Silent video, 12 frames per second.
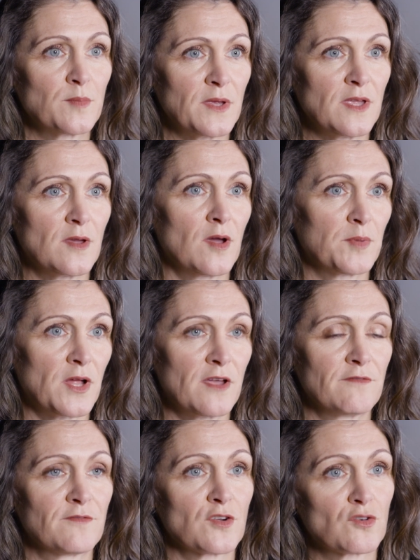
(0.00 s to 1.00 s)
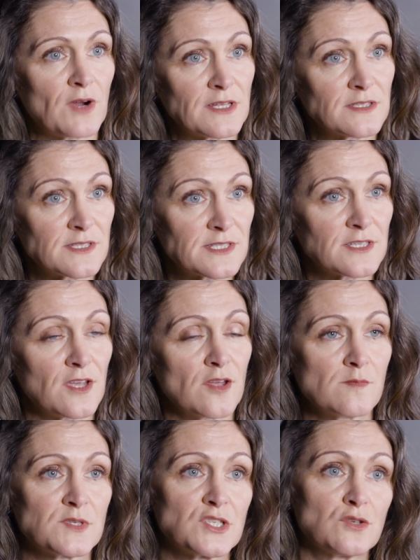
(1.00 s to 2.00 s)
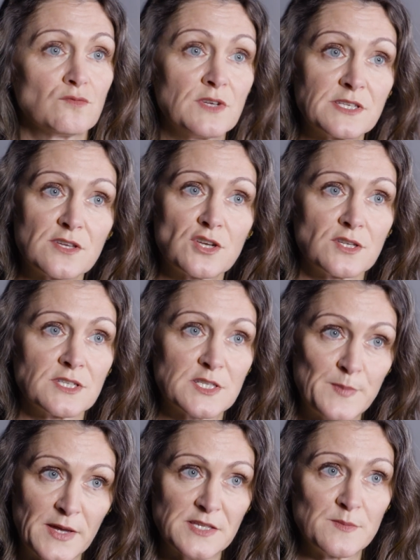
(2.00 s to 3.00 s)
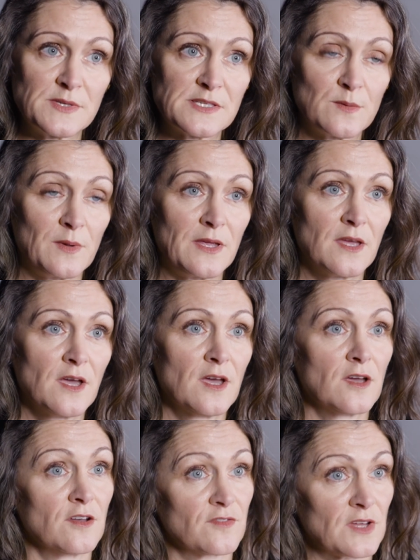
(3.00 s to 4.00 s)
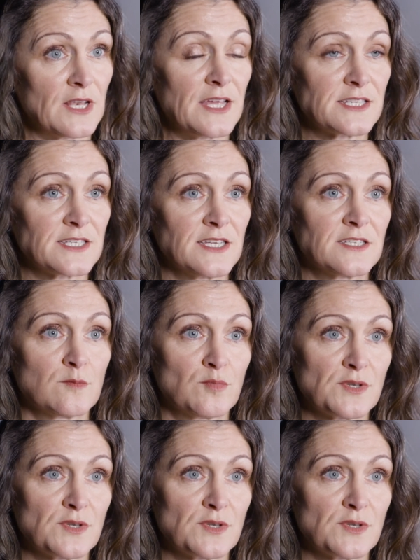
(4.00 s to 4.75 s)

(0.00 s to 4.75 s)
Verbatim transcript: be applying for grants um, to do research on the specimens that we have collected and